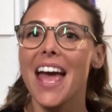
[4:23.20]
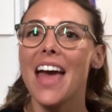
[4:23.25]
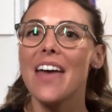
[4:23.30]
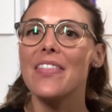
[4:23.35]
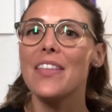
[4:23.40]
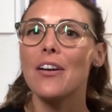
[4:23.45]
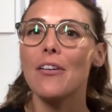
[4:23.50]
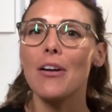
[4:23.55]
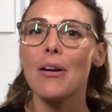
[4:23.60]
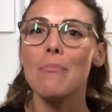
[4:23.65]

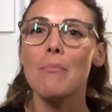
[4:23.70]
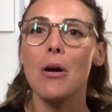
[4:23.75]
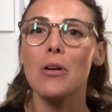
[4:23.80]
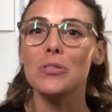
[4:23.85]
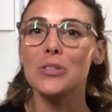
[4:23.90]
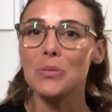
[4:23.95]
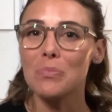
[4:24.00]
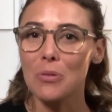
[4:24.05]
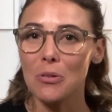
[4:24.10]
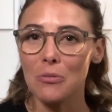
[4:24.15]
There are
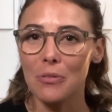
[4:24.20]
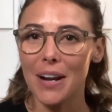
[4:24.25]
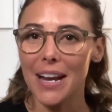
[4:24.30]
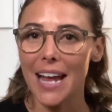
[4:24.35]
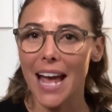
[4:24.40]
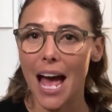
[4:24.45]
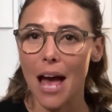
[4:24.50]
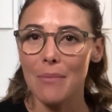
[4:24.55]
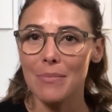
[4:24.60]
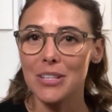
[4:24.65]
multiple
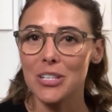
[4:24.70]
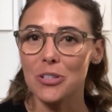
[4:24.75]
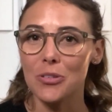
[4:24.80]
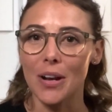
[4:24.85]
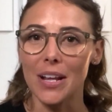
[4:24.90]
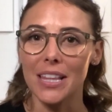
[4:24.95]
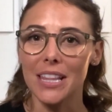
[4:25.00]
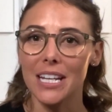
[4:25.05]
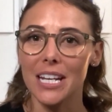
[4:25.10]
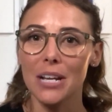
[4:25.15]
rehab and
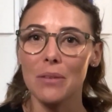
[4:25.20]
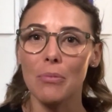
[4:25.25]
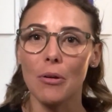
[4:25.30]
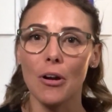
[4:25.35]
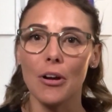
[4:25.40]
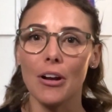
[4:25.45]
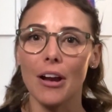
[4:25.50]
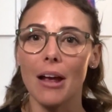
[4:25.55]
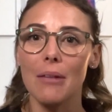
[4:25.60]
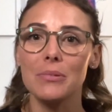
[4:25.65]
strengthening
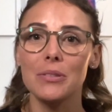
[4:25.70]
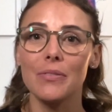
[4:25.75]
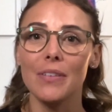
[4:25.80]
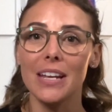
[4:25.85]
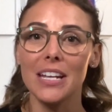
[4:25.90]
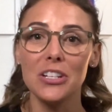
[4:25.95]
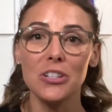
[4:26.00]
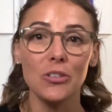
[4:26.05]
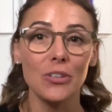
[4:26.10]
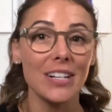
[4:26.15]
programs for
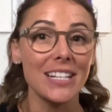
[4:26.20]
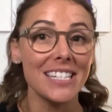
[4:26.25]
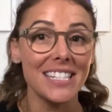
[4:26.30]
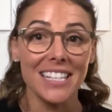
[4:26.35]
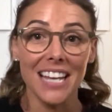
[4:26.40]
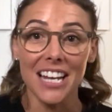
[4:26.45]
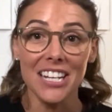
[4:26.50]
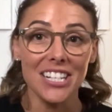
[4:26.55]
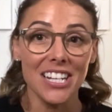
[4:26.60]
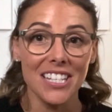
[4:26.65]
injuries
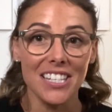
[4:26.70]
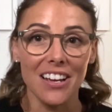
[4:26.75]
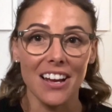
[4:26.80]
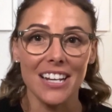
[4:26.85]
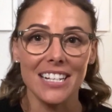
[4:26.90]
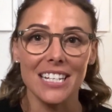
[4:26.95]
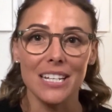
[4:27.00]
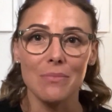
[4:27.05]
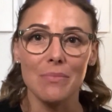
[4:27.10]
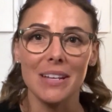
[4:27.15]
such as
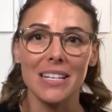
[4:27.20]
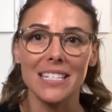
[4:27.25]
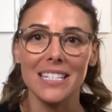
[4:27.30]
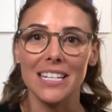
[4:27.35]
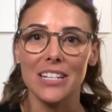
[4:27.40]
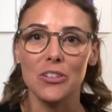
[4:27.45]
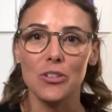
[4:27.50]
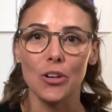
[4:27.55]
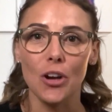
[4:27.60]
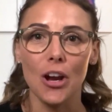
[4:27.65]
ITB
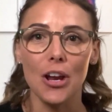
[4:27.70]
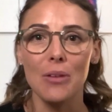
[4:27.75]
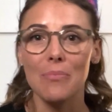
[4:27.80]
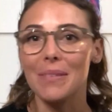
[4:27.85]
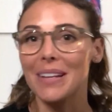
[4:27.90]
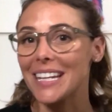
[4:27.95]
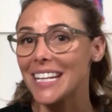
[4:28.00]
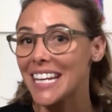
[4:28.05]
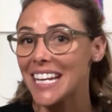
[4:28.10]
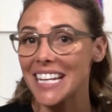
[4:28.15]
syndrome
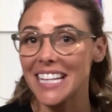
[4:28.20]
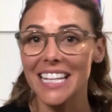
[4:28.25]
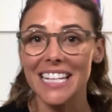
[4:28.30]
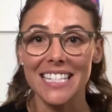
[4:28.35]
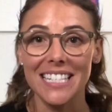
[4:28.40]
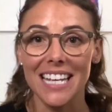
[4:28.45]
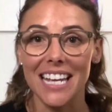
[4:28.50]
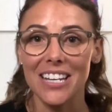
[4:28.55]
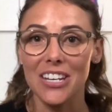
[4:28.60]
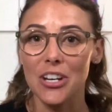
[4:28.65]
and Achilles
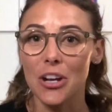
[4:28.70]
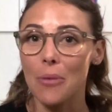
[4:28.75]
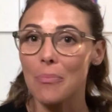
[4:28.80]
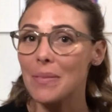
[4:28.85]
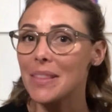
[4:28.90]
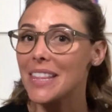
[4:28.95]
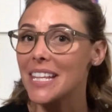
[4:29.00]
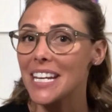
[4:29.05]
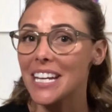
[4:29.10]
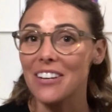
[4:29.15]

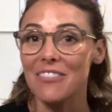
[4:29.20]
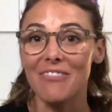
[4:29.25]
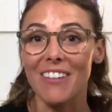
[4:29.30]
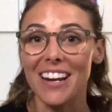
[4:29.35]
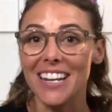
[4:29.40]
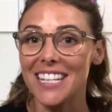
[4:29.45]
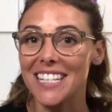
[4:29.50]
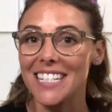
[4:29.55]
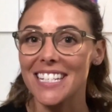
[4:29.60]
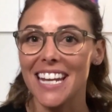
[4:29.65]
tendinopathy and
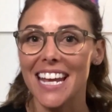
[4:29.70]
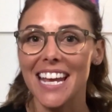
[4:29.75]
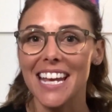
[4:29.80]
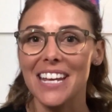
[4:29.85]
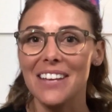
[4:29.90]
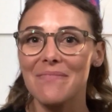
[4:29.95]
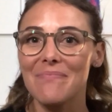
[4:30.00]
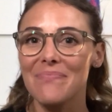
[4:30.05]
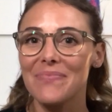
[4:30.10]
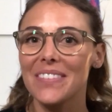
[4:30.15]
runner's
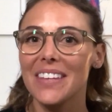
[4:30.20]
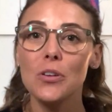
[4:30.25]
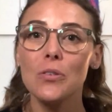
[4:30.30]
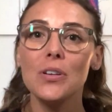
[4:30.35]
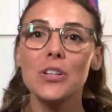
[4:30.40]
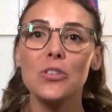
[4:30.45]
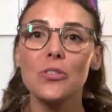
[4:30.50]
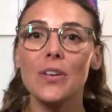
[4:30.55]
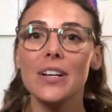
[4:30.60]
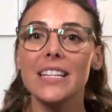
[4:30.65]
knee. If you
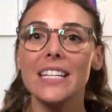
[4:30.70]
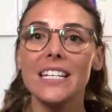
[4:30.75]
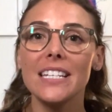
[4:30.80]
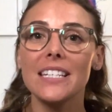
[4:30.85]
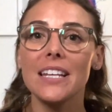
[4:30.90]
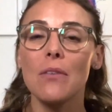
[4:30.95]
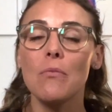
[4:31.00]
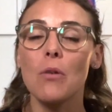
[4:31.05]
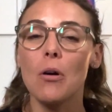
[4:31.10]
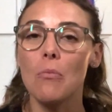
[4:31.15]
enjoyed this
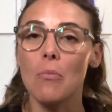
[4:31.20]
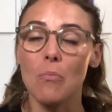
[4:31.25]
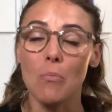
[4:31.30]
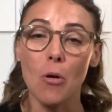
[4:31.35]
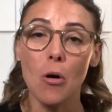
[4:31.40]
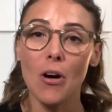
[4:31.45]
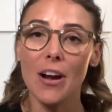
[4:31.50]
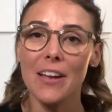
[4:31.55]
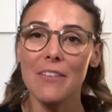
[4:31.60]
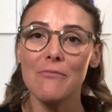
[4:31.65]
and want
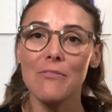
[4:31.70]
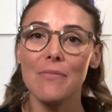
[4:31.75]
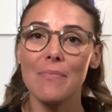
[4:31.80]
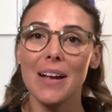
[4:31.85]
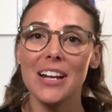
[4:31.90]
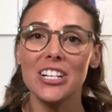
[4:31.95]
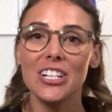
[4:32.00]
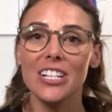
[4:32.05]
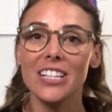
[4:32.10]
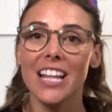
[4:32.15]
more
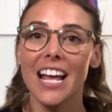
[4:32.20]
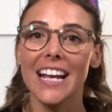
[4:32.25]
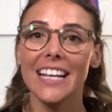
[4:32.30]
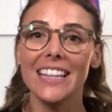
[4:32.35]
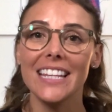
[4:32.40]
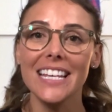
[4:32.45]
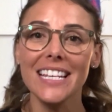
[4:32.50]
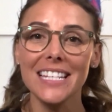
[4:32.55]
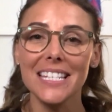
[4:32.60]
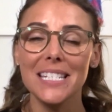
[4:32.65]
information like
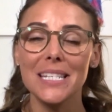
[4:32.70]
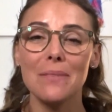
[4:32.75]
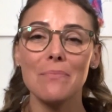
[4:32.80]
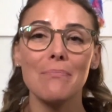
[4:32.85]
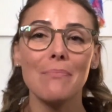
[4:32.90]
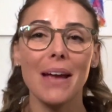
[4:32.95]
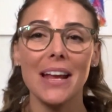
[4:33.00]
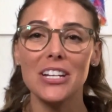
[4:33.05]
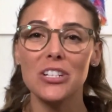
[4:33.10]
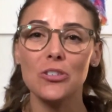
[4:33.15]
this,
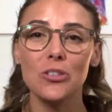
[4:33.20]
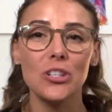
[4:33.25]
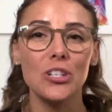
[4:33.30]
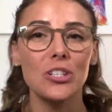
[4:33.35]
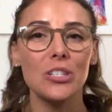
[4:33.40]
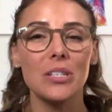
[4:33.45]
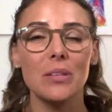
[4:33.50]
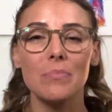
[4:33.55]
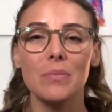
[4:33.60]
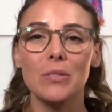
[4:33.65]
make sure you
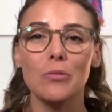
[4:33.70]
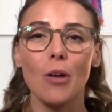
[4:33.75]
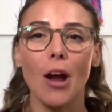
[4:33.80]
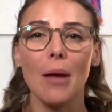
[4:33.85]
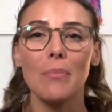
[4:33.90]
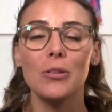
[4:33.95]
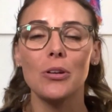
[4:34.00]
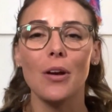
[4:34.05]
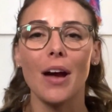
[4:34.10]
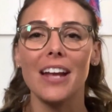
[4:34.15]

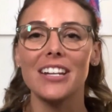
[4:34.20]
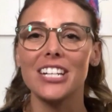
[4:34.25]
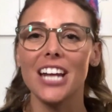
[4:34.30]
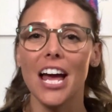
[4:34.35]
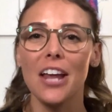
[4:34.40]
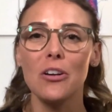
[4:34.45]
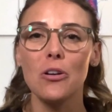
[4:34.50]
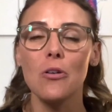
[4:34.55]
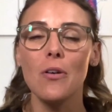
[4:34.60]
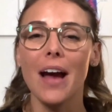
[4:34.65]
subscribe to our
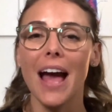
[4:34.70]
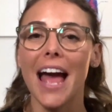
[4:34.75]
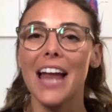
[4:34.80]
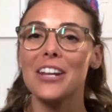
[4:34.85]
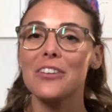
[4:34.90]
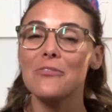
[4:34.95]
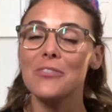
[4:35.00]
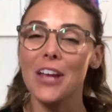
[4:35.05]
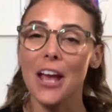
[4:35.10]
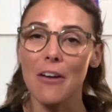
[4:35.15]
channel. And
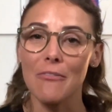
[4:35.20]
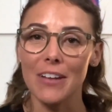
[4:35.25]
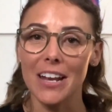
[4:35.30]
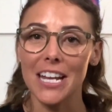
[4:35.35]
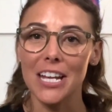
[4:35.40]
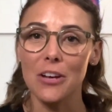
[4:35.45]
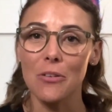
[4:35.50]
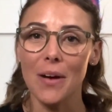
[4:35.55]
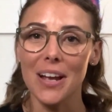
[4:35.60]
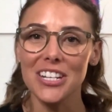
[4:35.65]
if you have
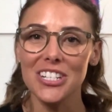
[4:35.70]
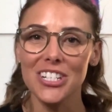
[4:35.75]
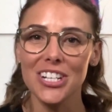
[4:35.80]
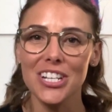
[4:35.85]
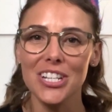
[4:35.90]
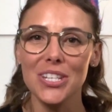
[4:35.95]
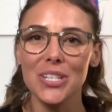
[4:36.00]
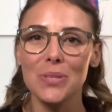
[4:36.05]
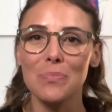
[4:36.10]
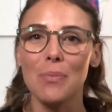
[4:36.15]
any
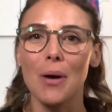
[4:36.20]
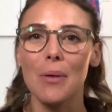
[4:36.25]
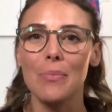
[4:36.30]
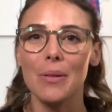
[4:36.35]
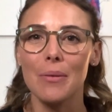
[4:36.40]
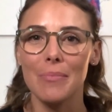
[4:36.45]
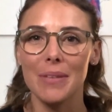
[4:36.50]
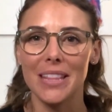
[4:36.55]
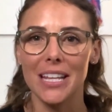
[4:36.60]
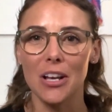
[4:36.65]
questions, pop
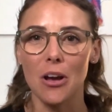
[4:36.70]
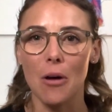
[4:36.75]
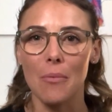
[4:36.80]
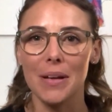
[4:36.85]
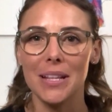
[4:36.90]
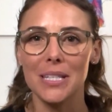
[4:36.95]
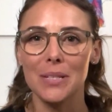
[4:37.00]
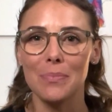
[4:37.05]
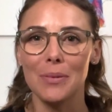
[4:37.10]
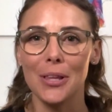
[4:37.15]
them in the
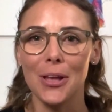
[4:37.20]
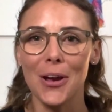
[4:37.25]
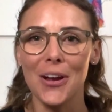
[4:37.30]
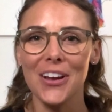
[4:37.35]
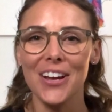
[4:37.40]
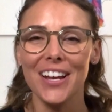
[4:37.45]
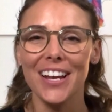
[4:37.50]
comments below,